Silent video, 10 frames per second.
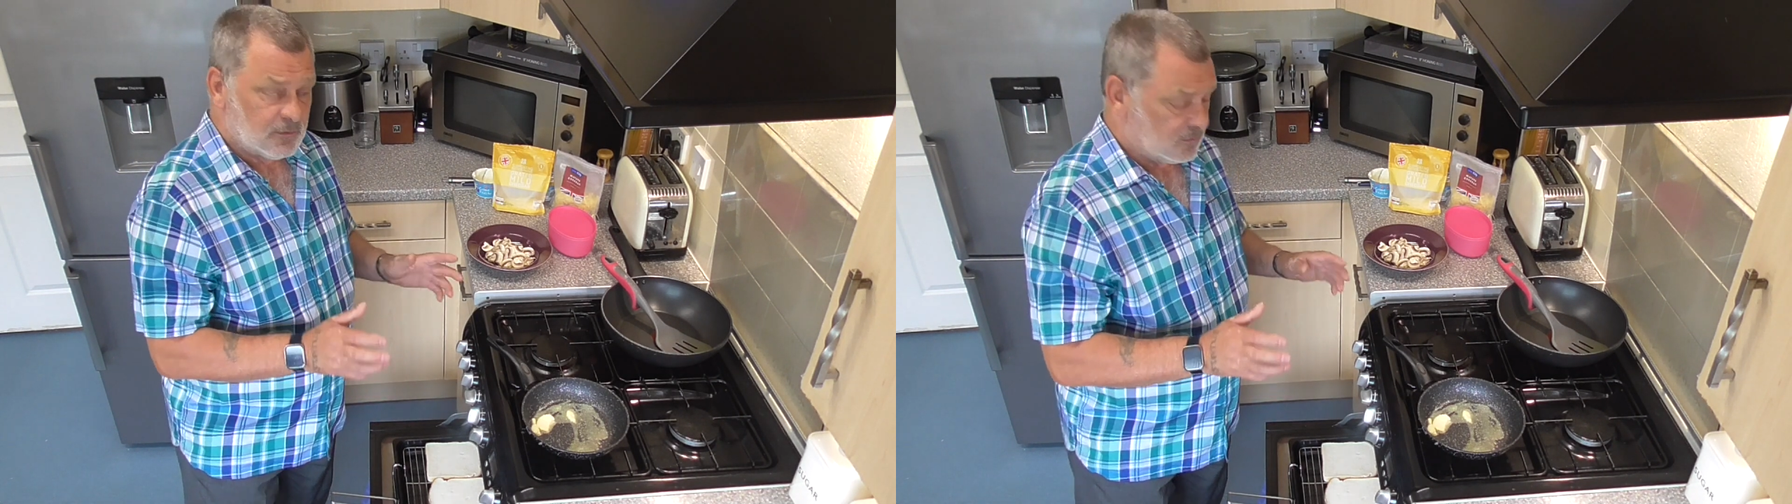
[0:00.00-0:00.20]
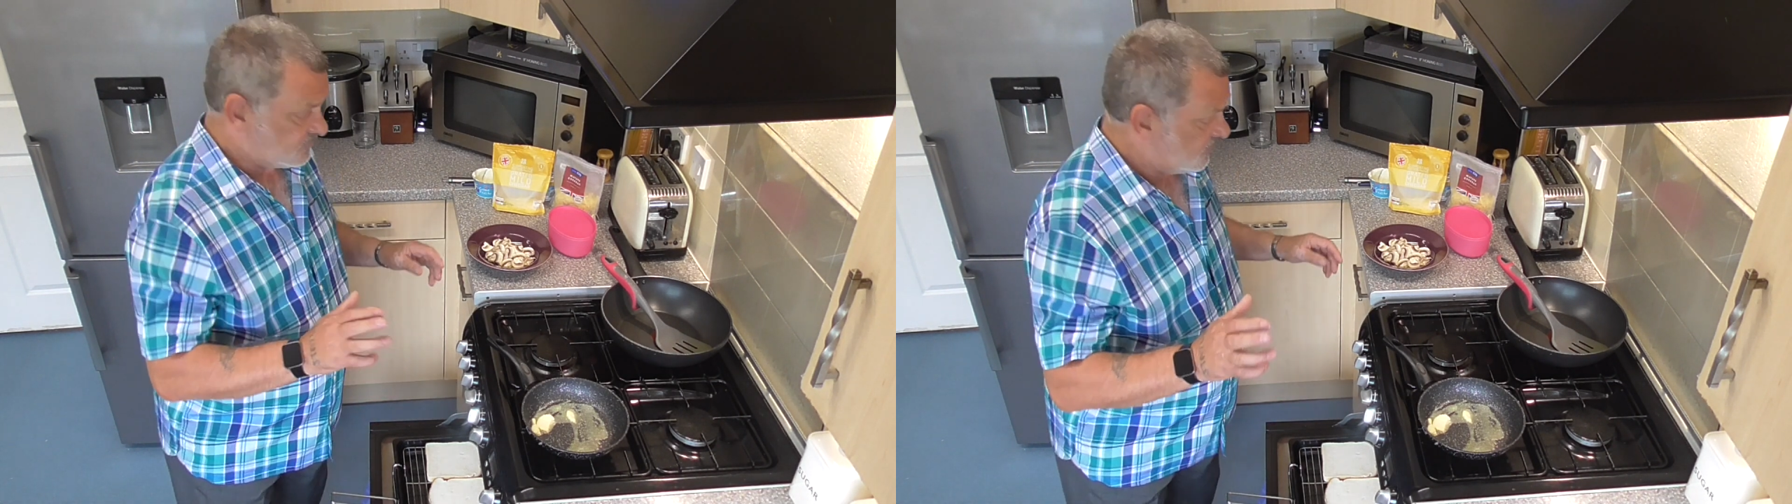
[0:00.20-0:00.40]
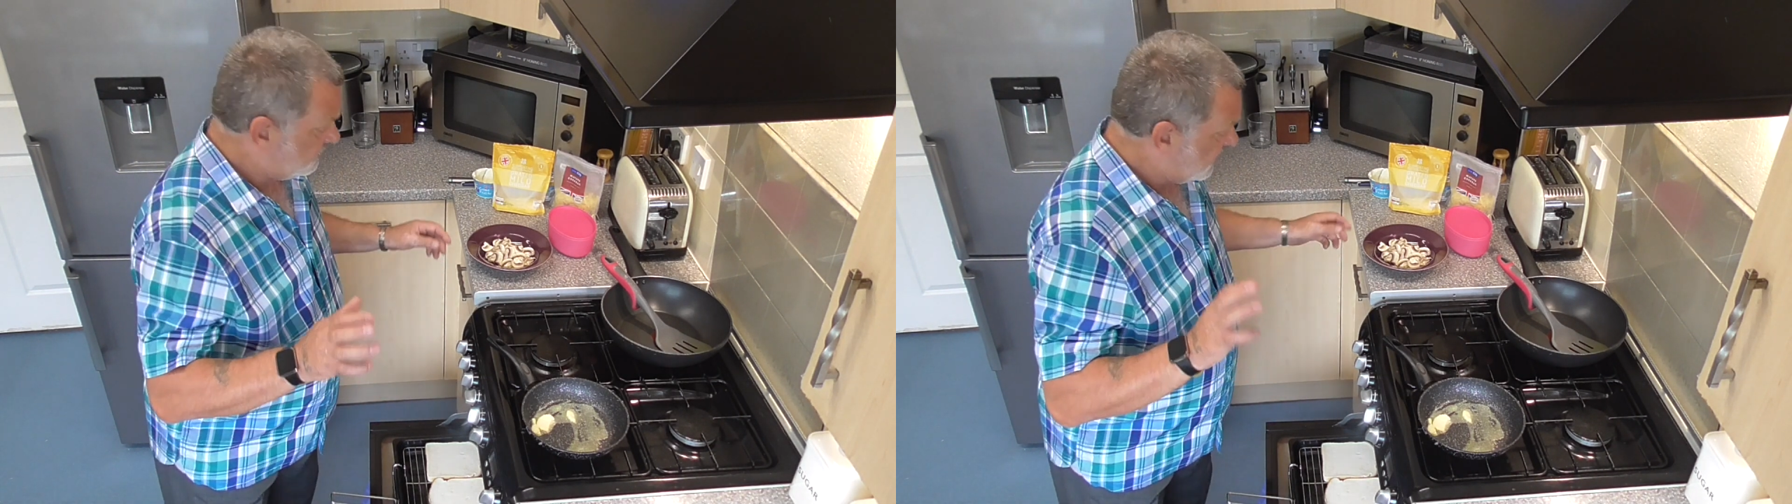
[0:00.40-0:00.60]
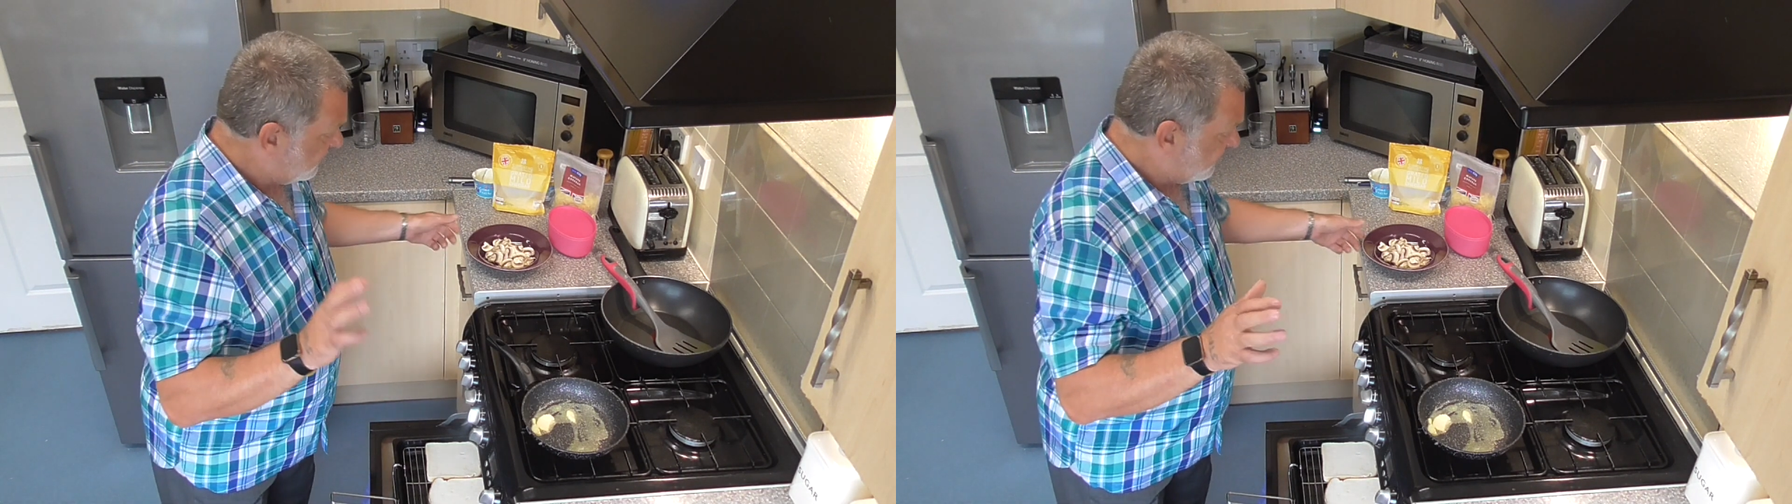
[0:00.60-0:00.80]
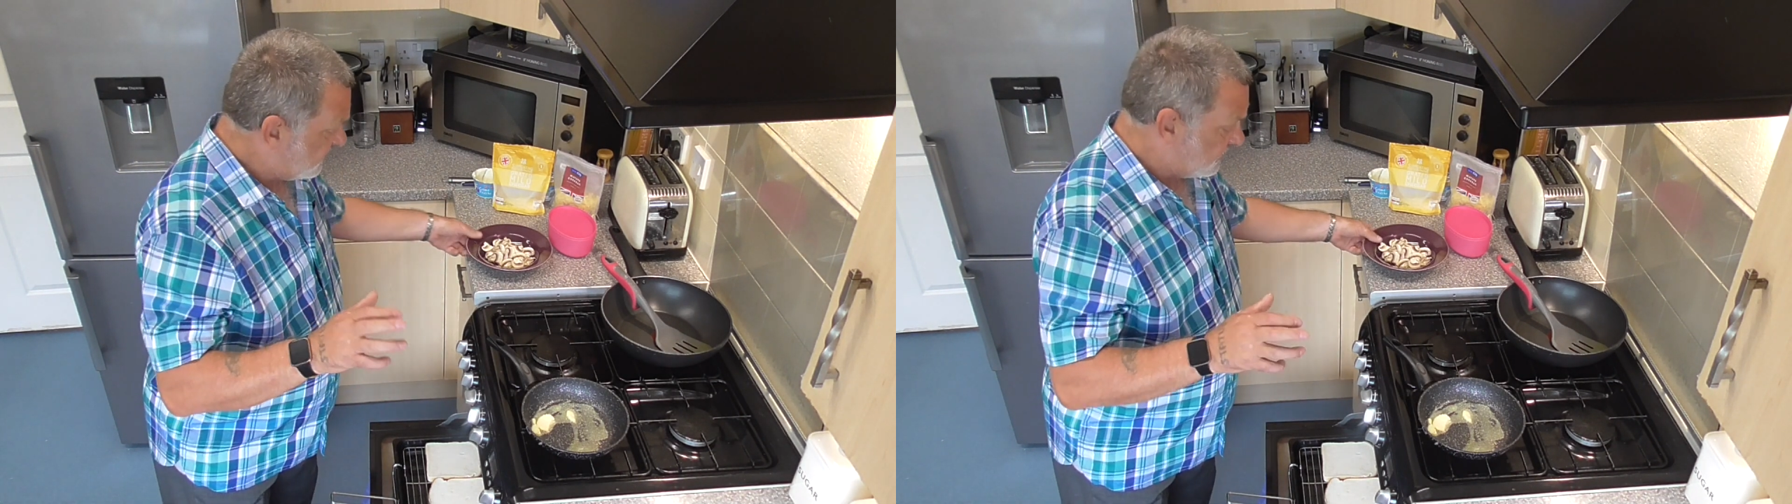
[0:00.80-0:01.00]
not to
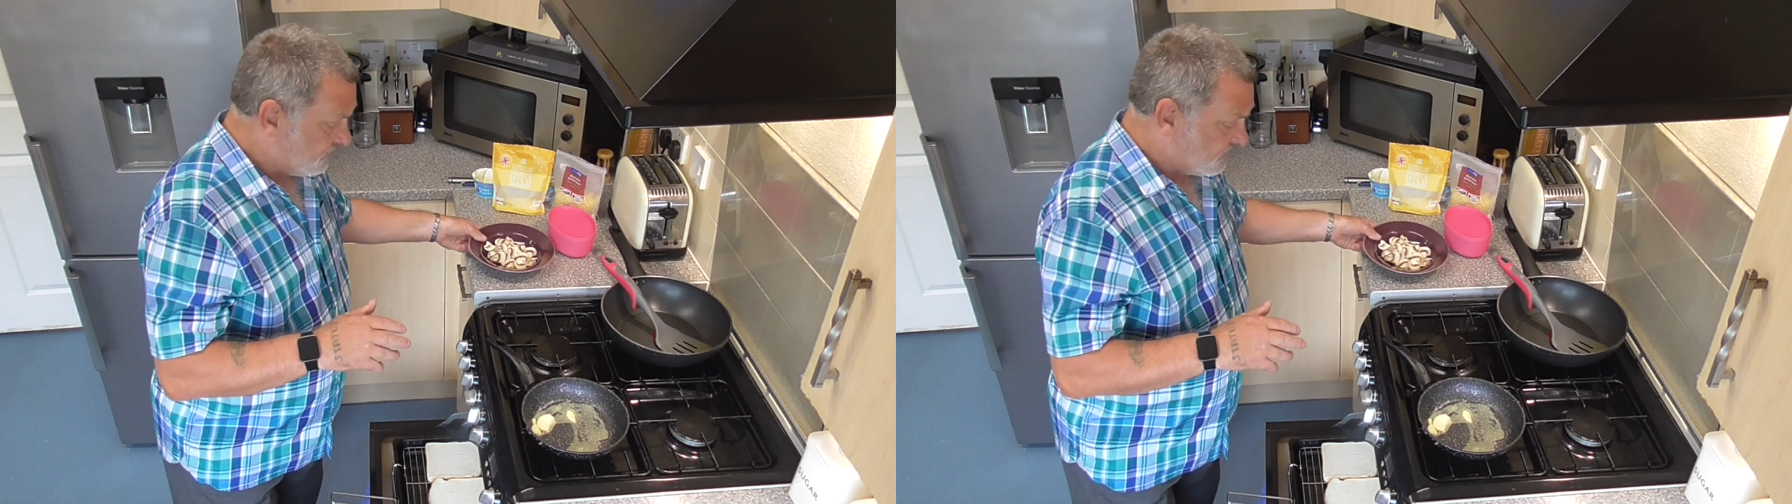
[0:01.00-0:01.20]
both of them,